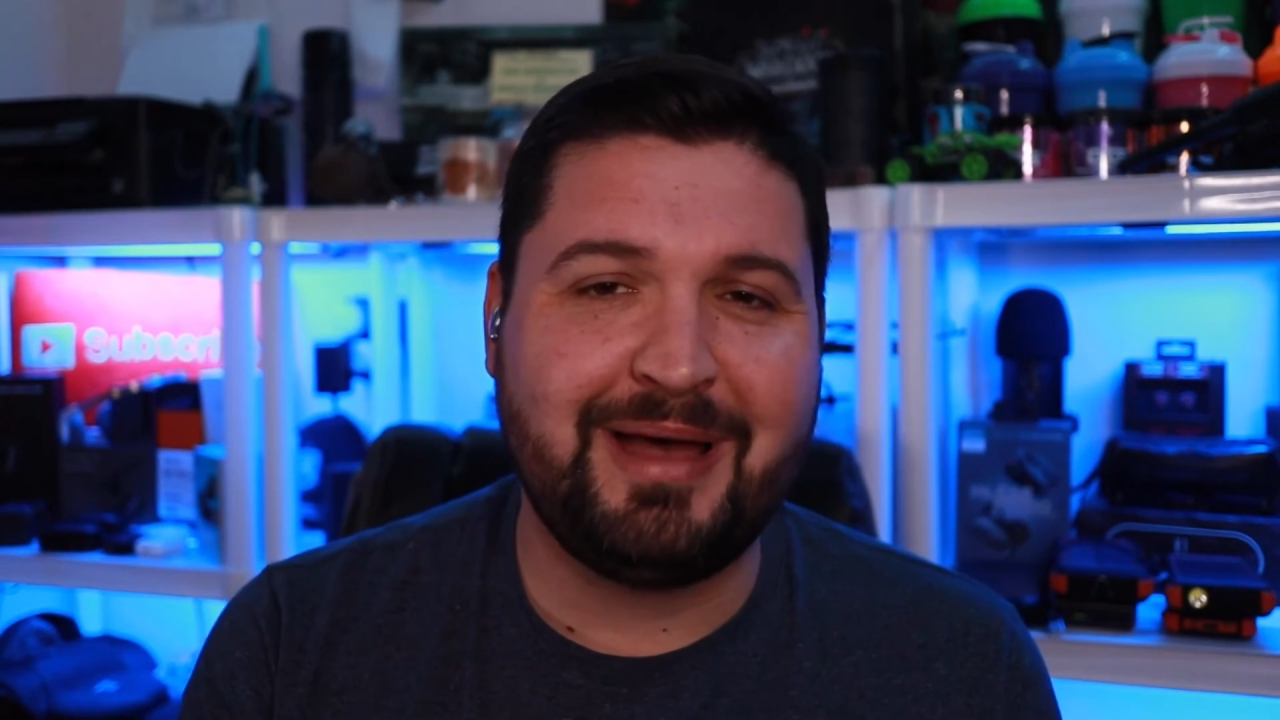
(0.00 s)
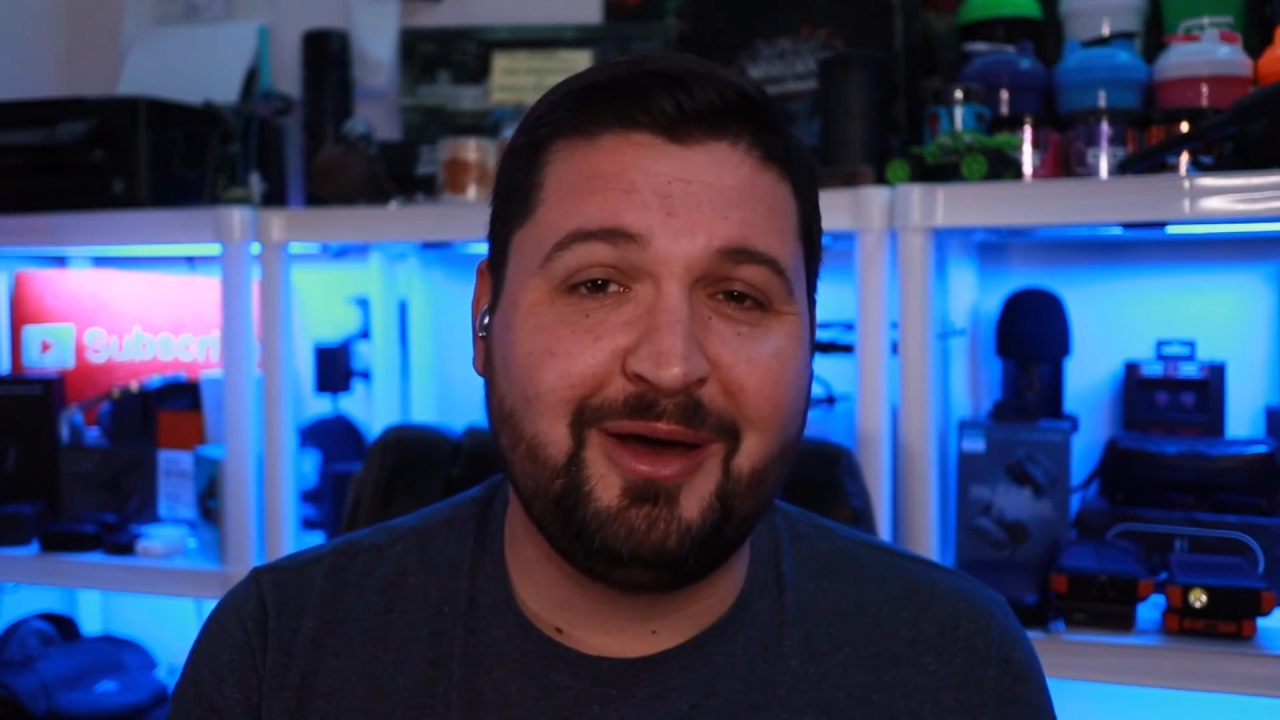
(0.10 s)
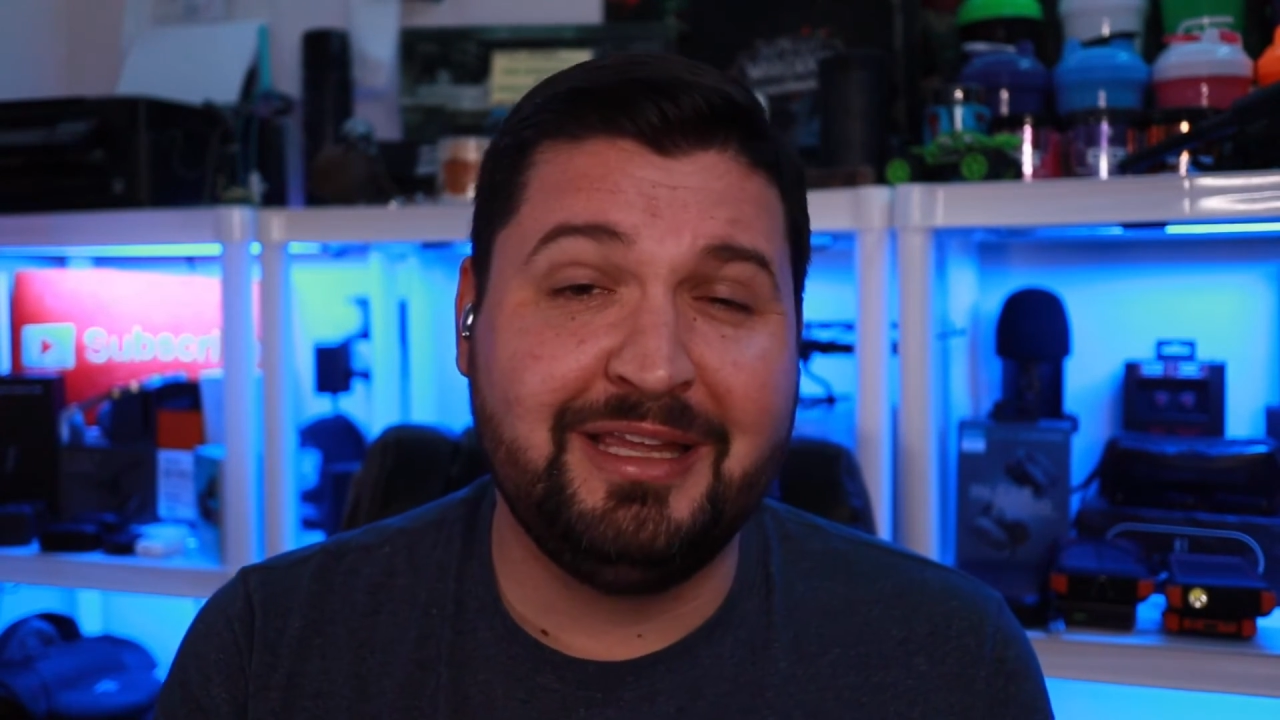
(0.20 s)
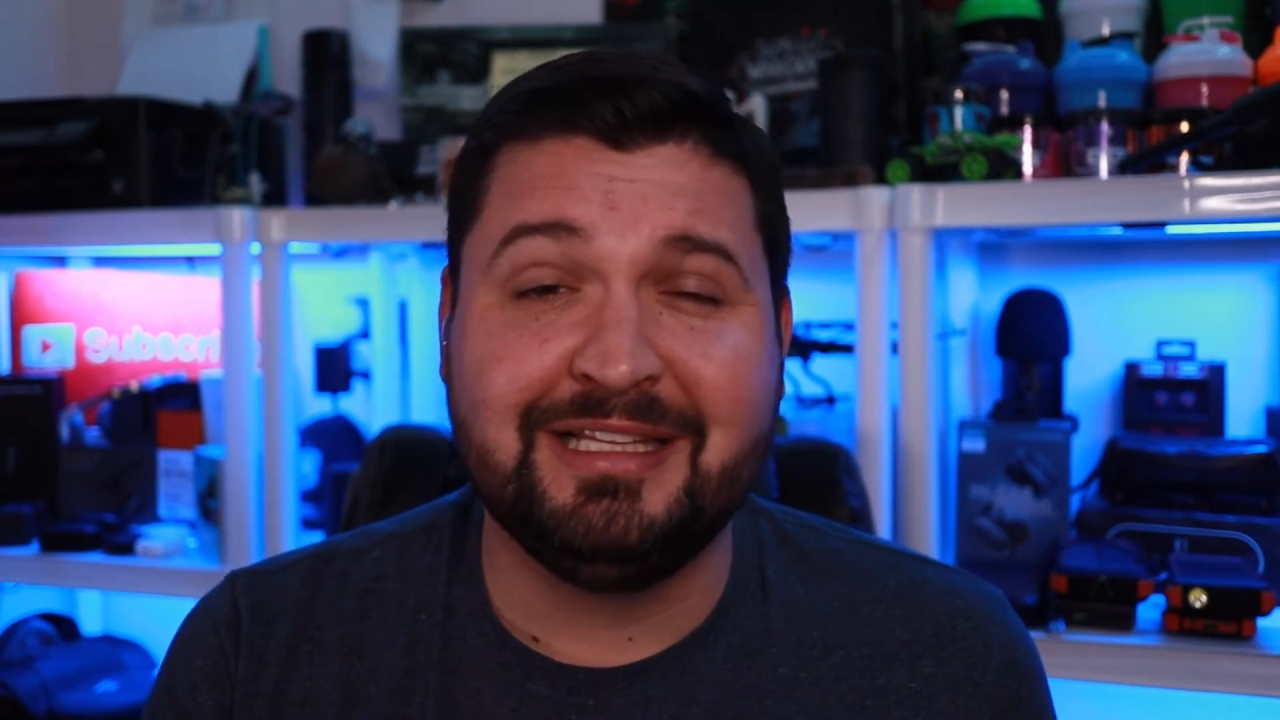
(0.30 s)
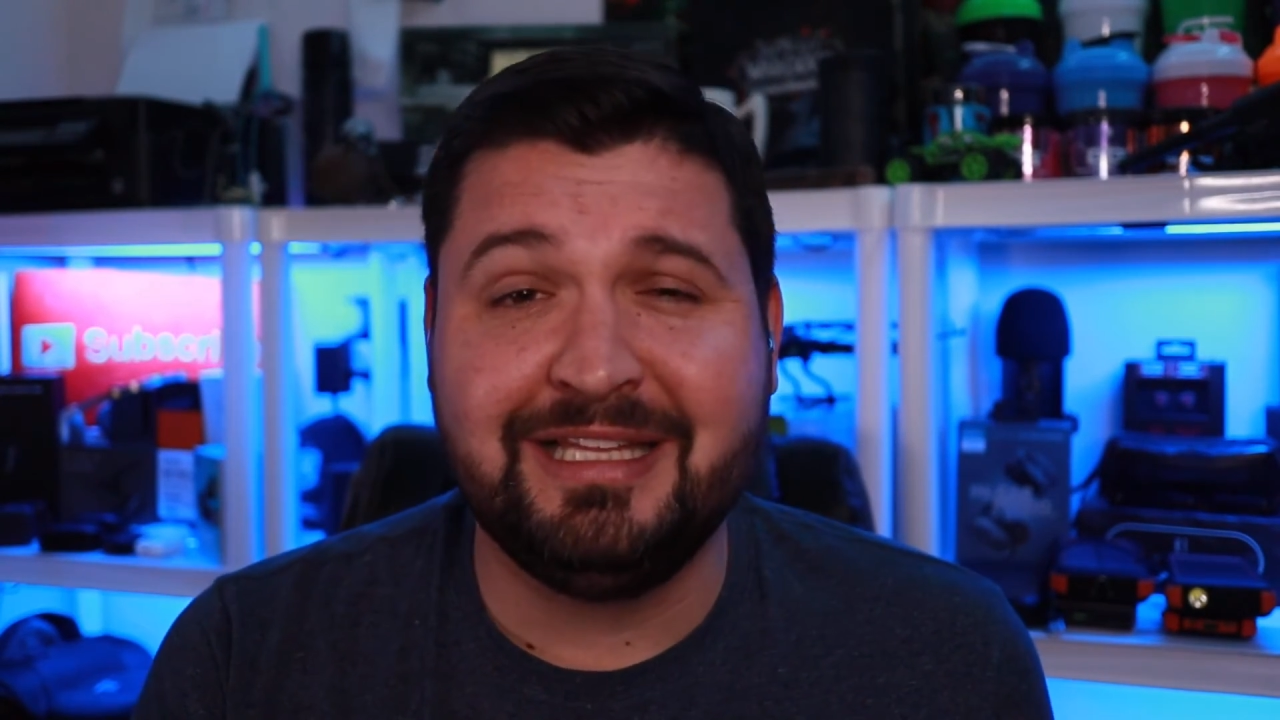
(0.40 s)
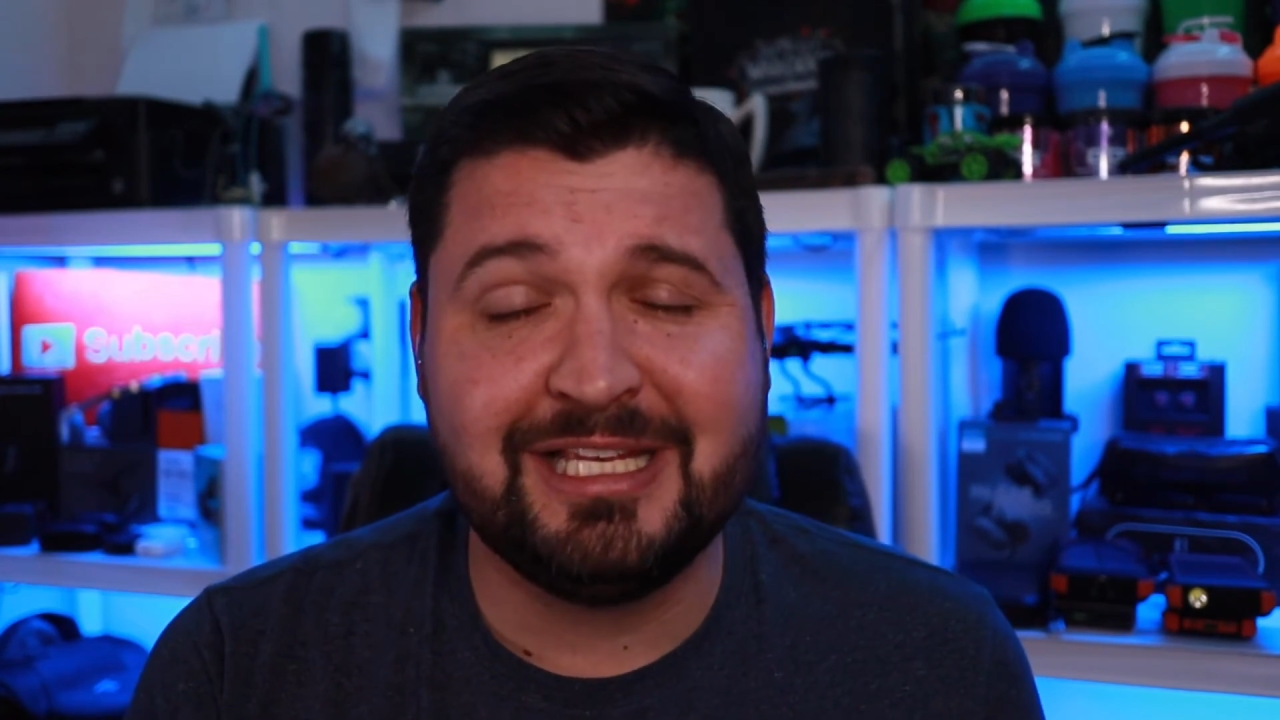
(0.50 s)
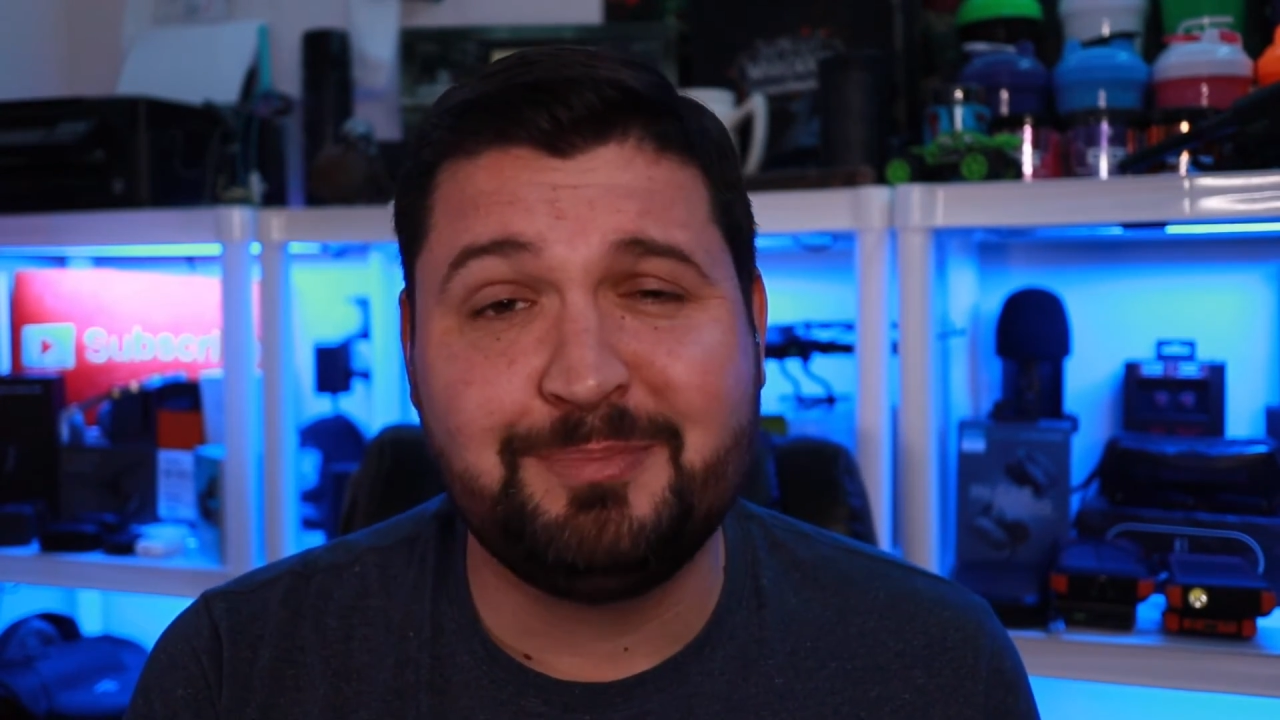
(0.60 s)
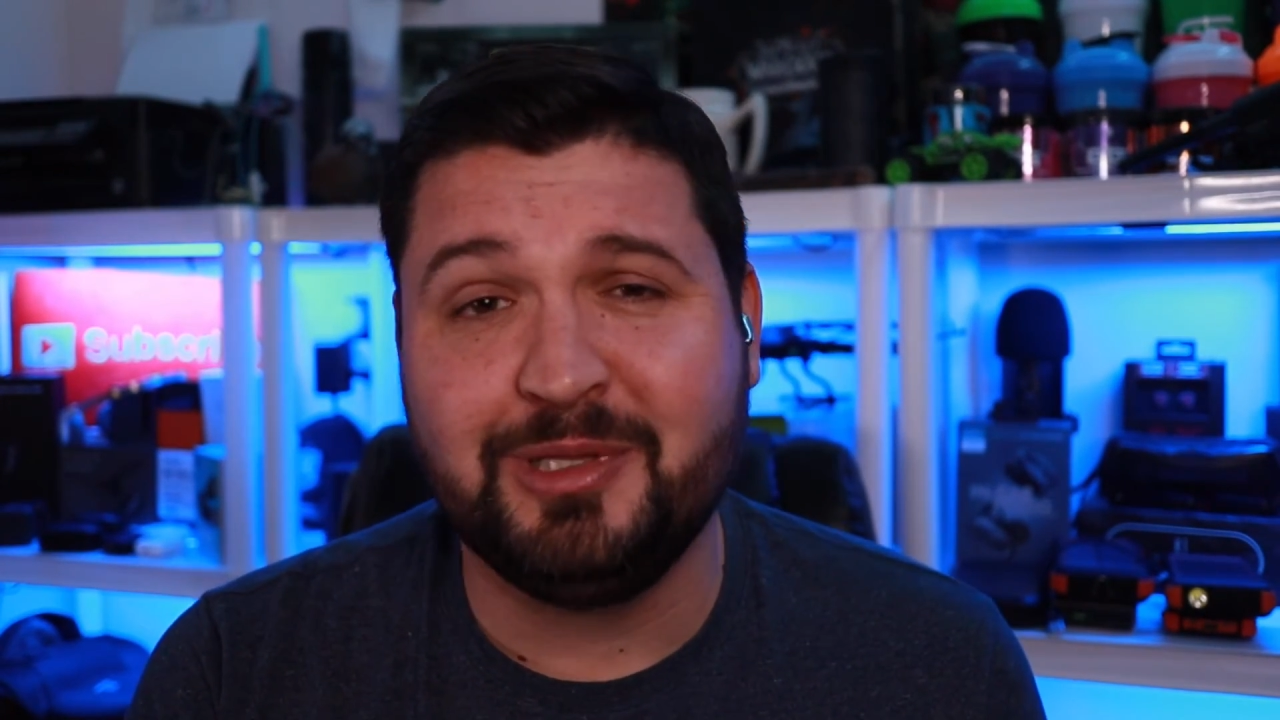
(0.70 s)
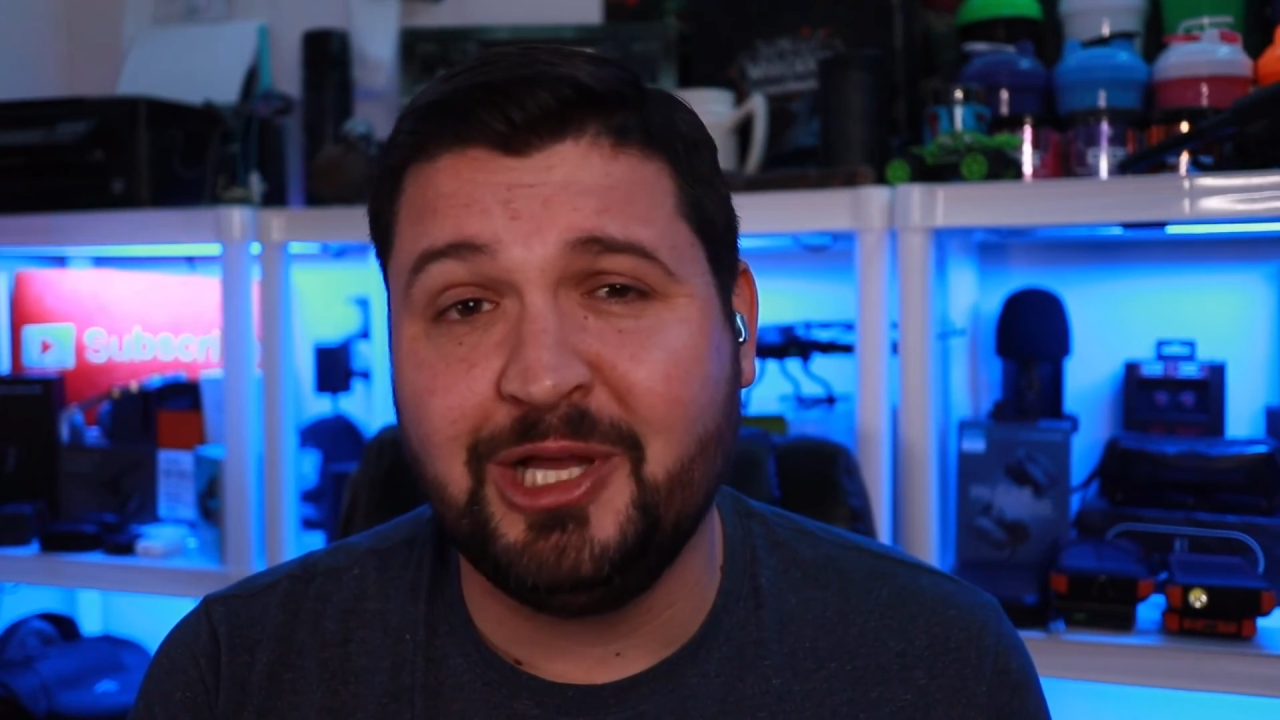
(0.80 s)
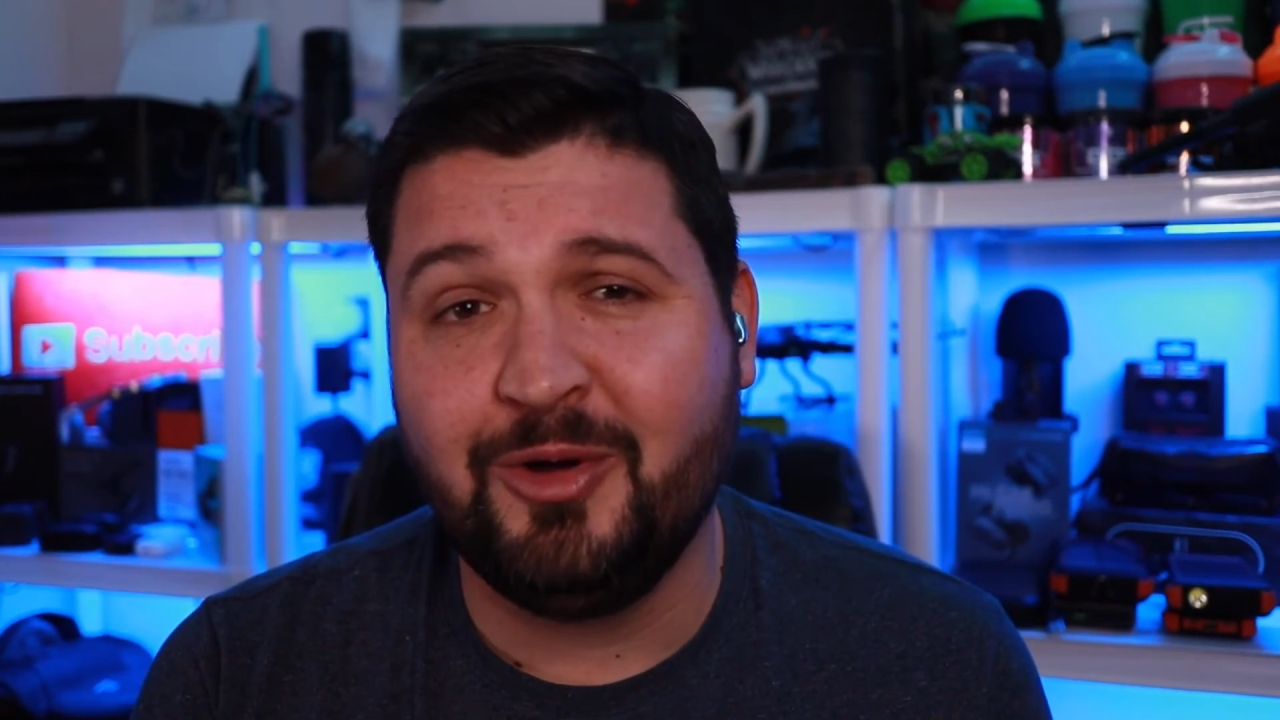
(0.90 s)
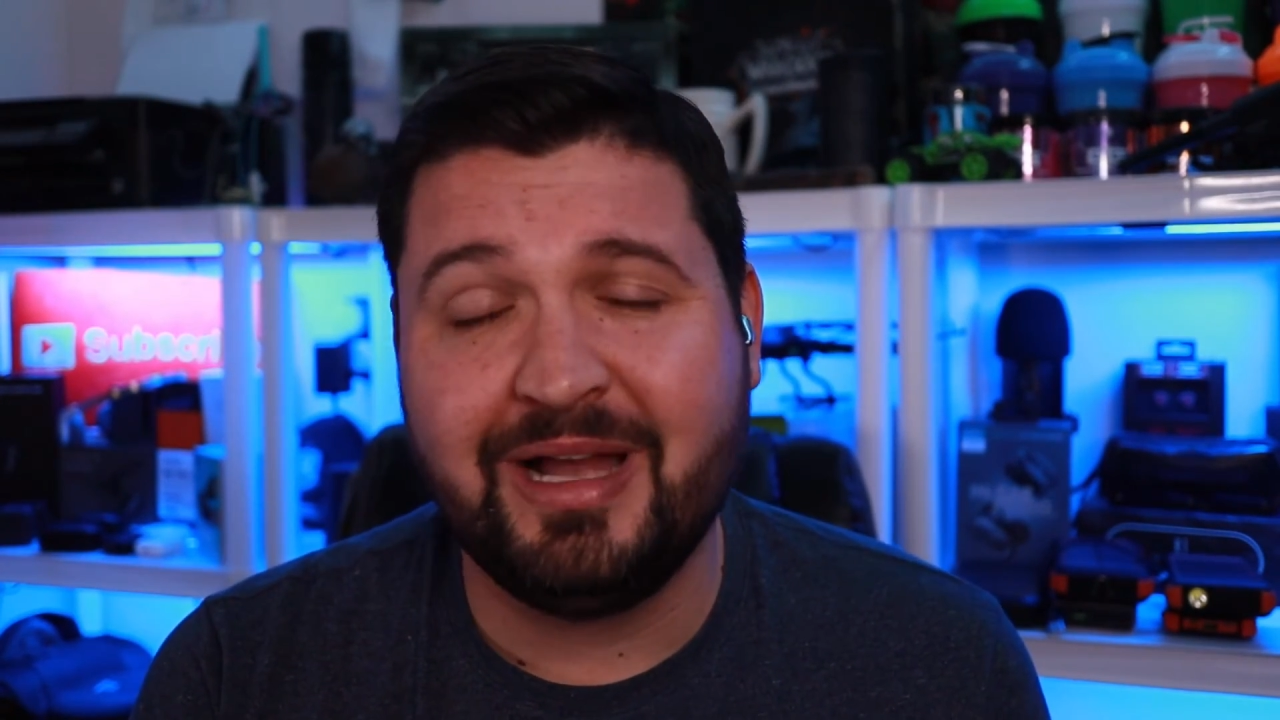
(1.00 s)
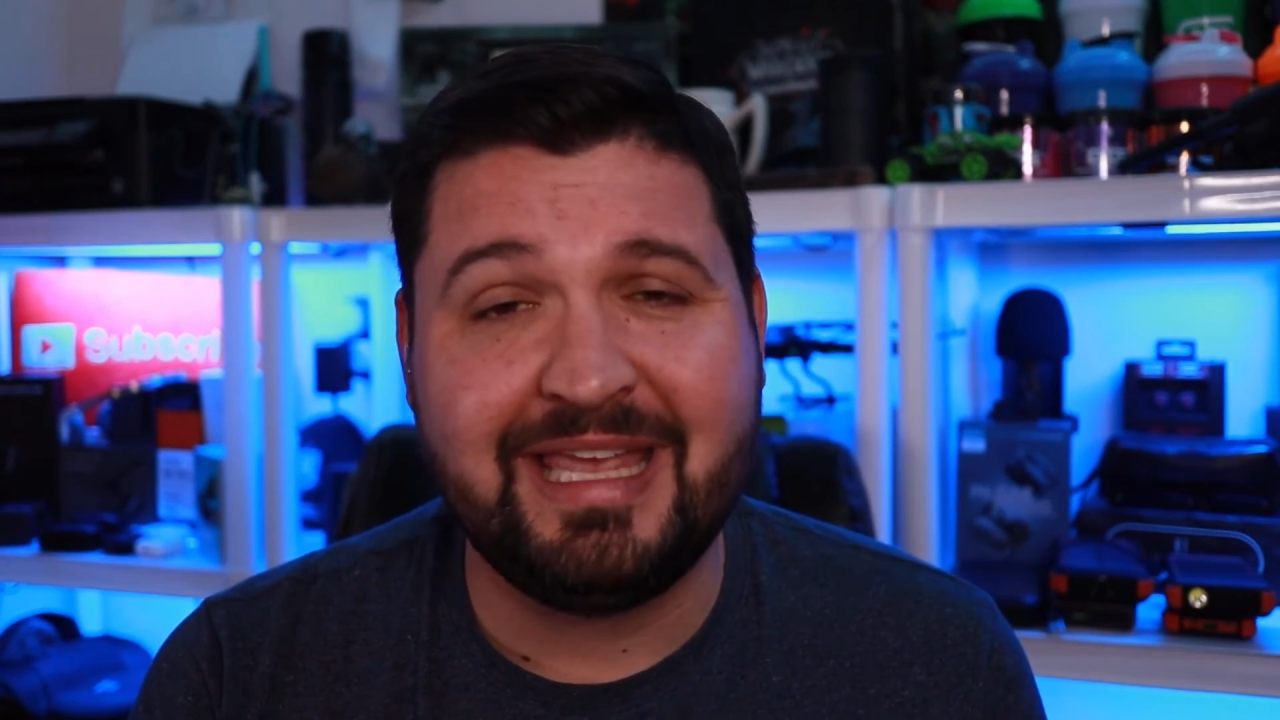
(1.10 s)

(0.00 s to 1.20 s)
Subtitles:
out in the links below.